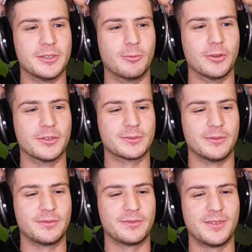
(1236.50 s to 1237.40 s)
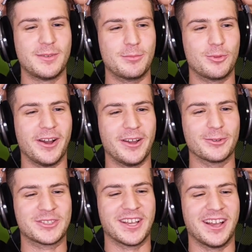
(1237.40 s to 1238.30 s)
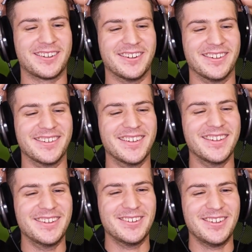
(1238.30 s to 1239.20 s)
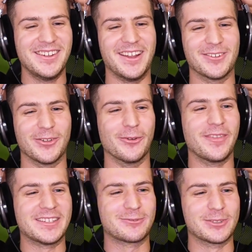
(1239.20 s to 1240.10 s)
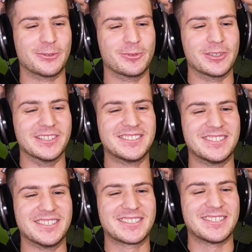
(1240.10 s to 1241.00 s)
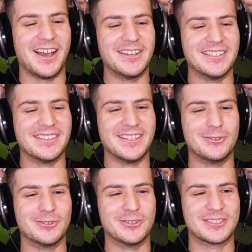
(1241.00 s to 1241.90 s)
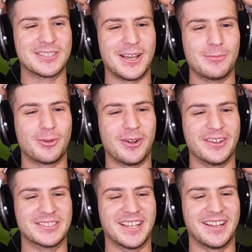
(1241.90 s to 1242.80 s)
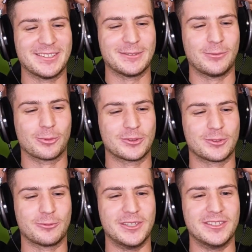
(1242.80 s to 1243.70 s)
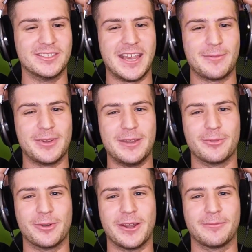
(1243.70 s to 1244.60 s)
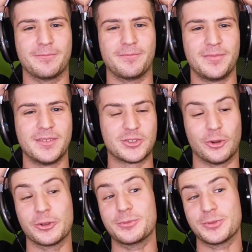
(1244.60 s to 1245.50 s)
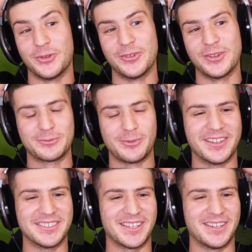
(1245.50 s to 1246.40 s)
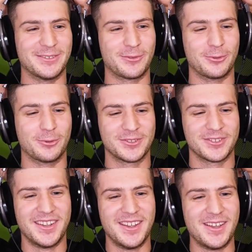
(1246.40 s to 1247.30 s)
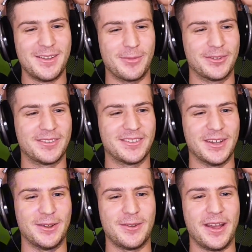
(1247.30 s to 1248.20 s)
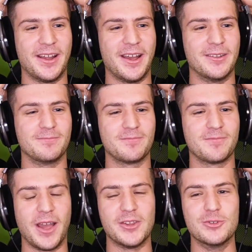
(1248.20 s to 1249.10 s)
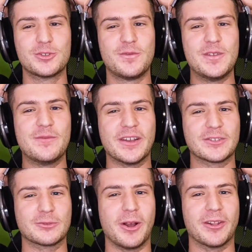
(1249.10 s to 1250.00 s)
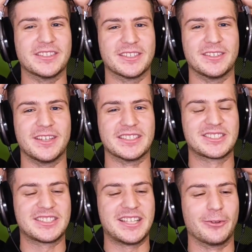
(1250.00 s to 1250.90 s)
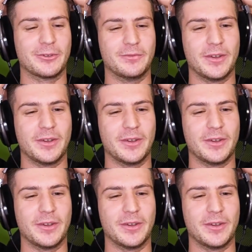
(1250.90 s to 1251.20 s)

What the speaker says: League once with Bukayo Saka. I don't know if that's really a realistic signing that you could just sign Bukayo Saka as Forrest Green, Tammy Abraham, Charlie Musonda as well. I signed, of course, but yeah, I used FIFA as well as a scouting